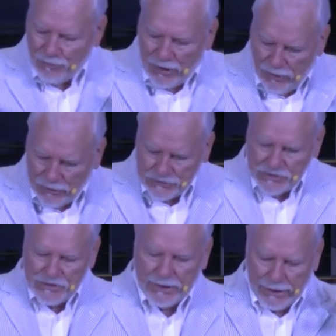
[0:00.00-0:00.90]
we all
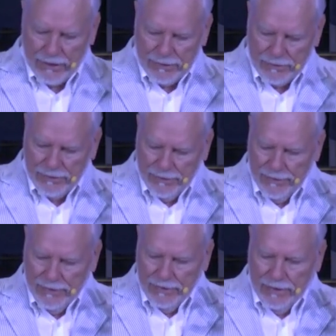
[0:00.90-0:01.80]
stand.
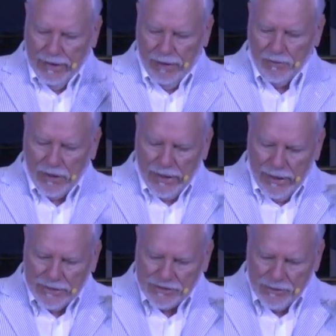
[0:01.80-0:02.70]
I'm going to
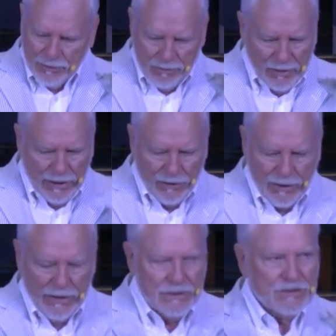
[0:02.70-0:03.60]
ask that we bow our
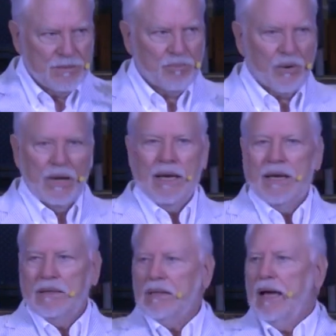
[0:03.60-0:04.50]
heads and pray.
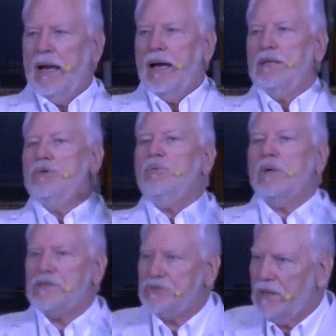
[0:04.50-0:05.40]
And, and I do
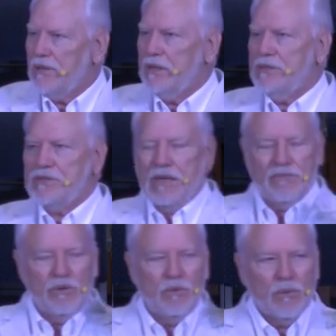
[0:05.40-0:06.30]
want to say this
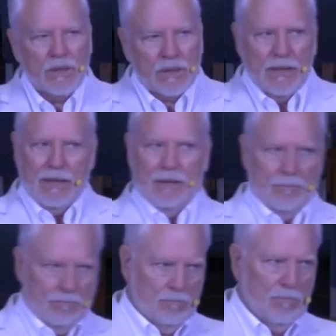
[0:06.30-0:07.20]
if you want to come